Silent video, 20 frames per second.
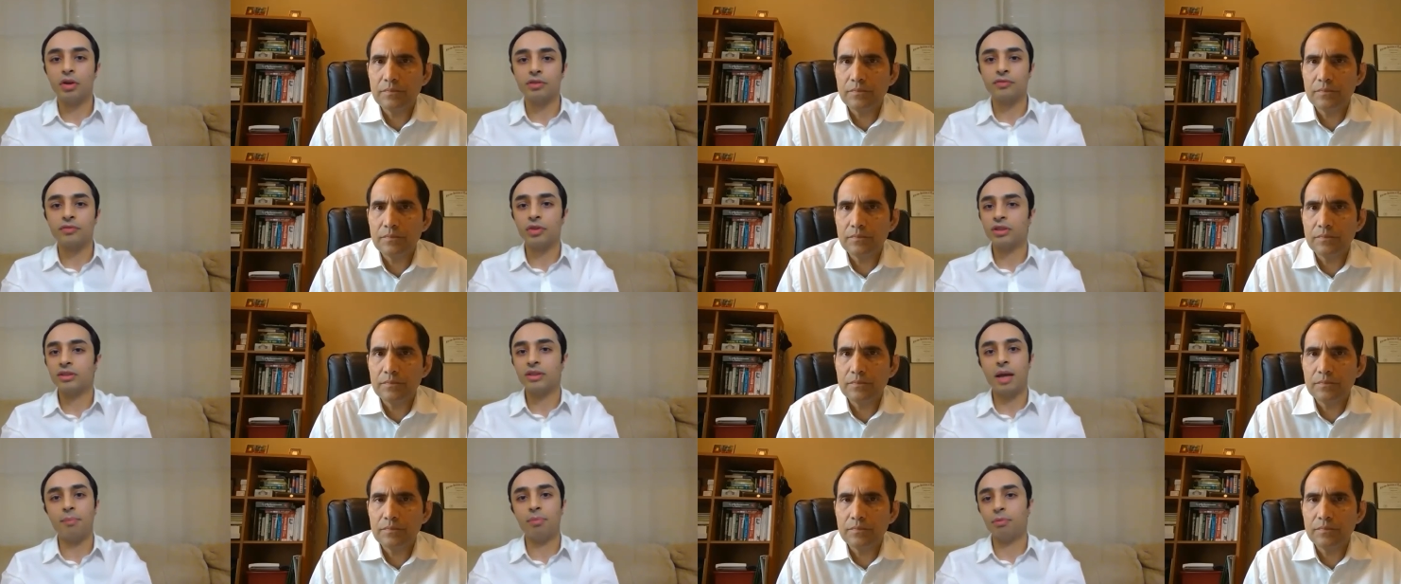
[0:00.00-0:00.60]
Speaker 1: For
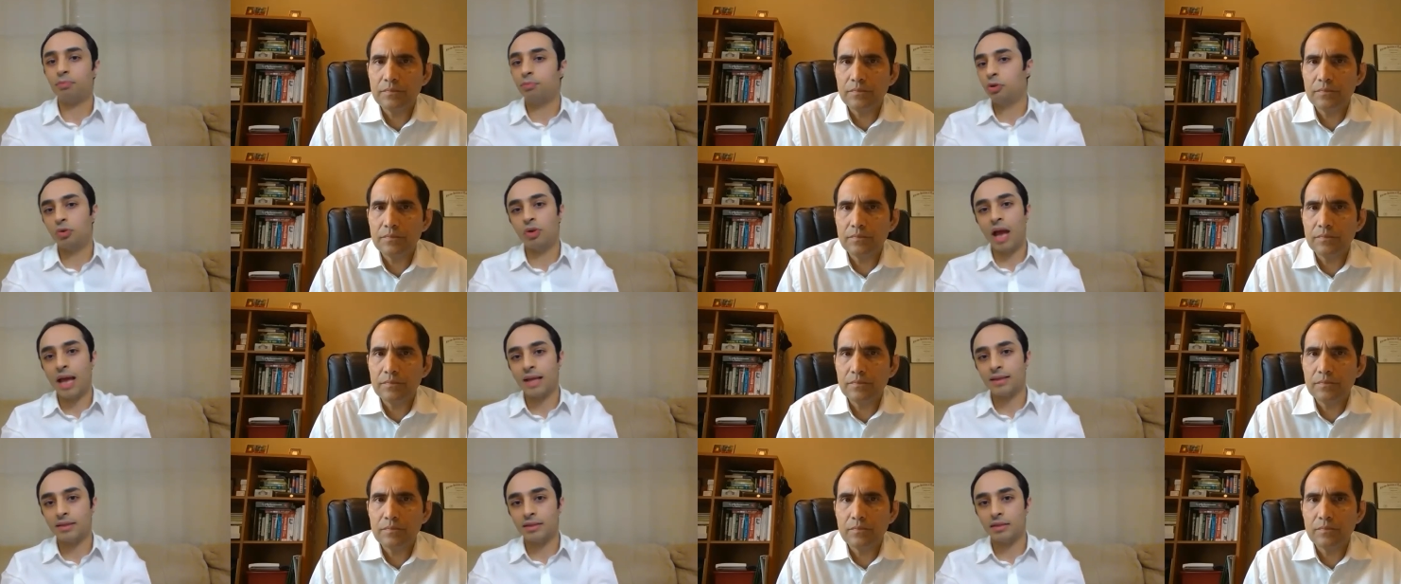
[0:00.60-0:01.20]
example, pure
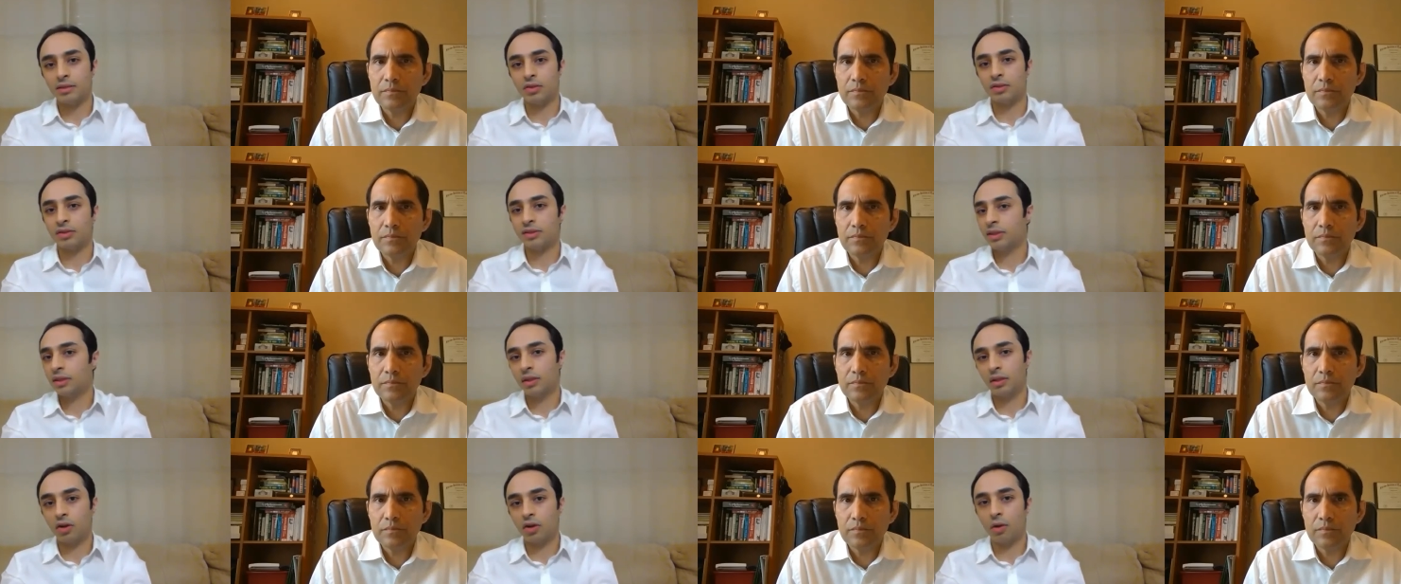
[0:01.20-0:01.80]
acids or
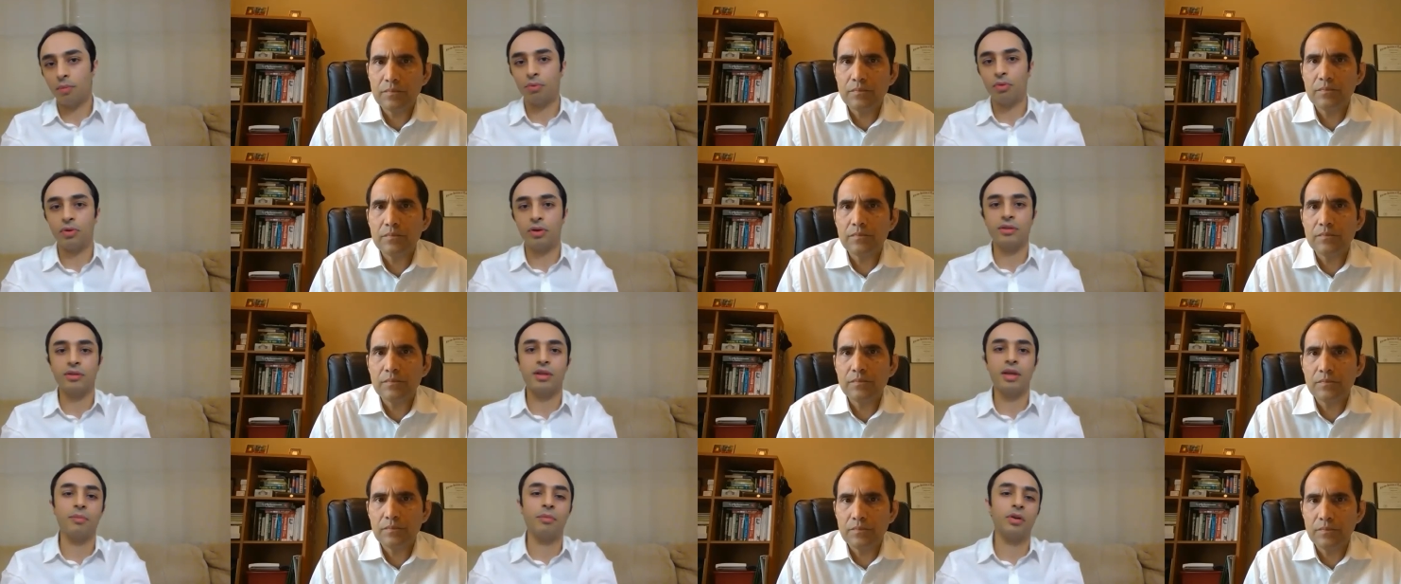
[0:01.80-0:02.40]
single component
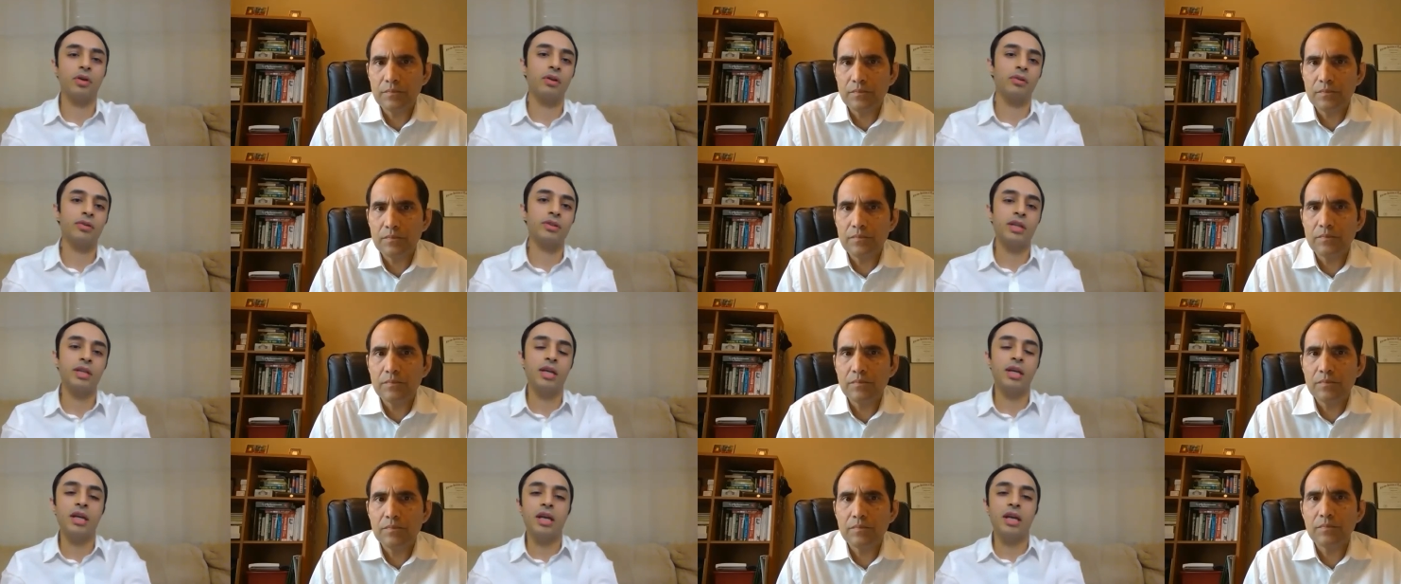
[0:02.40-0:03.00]
chemicals.
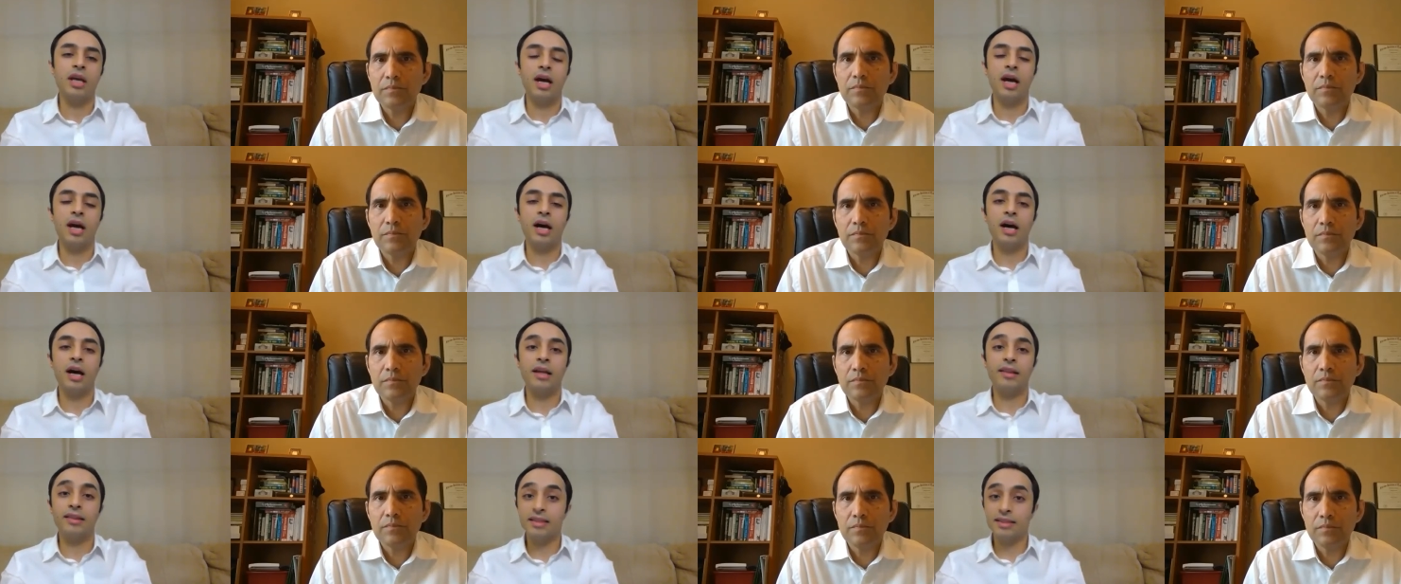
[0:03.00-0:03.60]

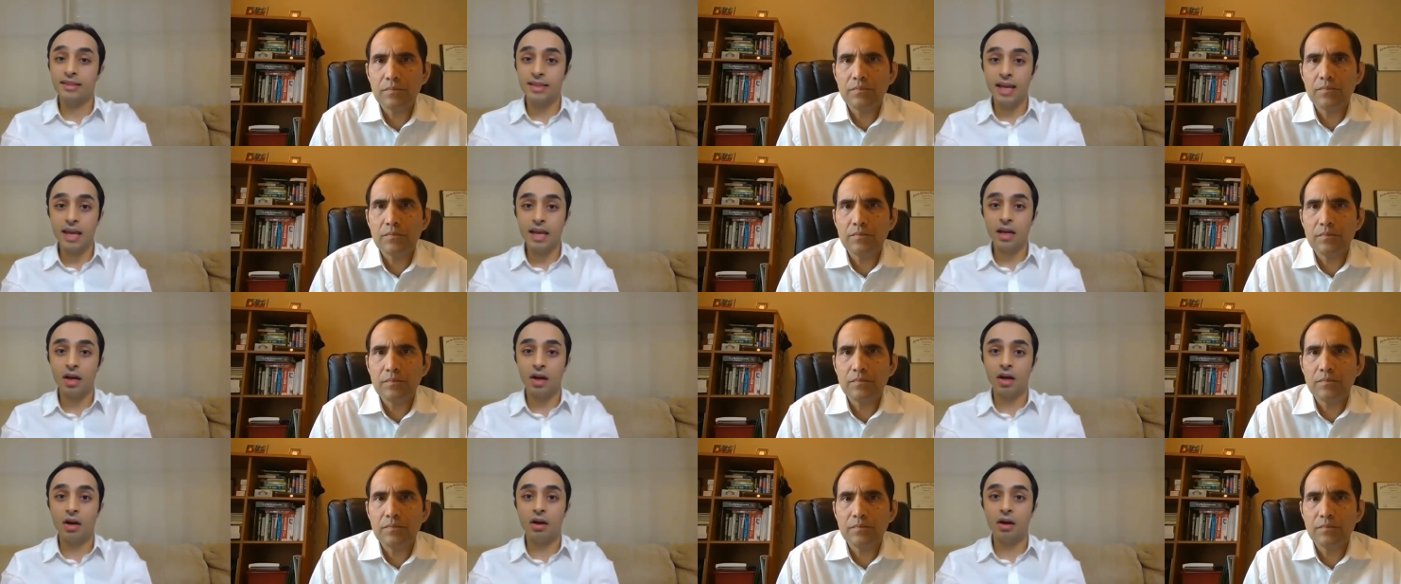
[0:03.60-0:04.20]
Uh, these
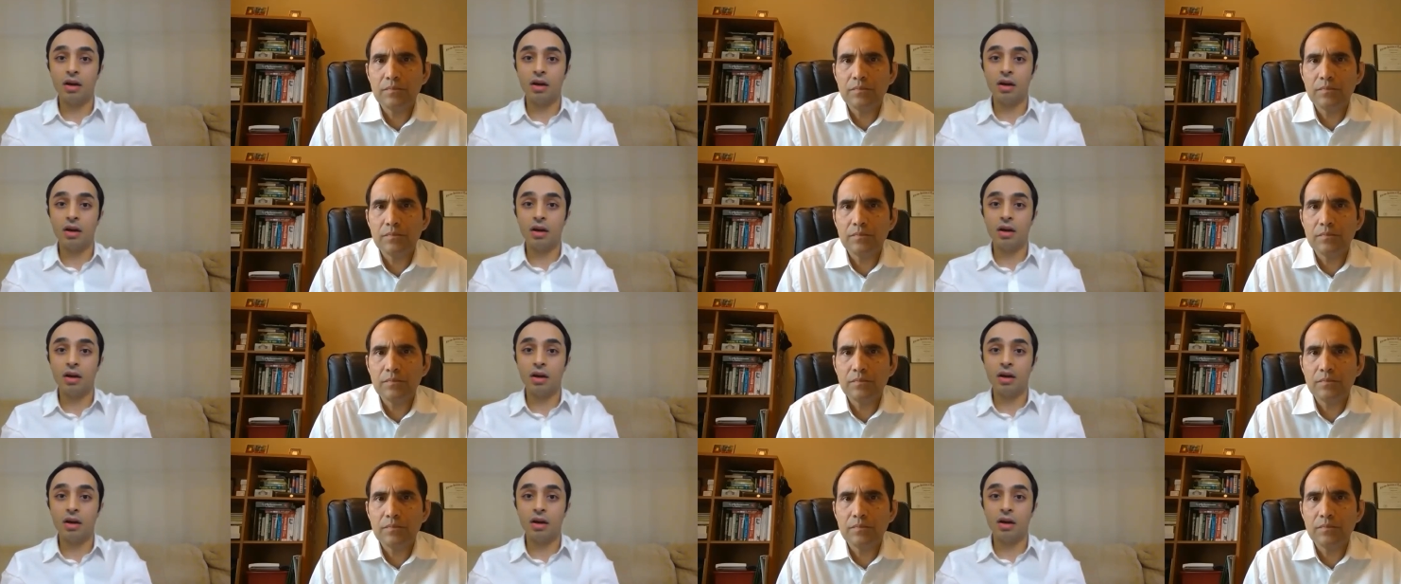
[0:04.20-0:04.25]
data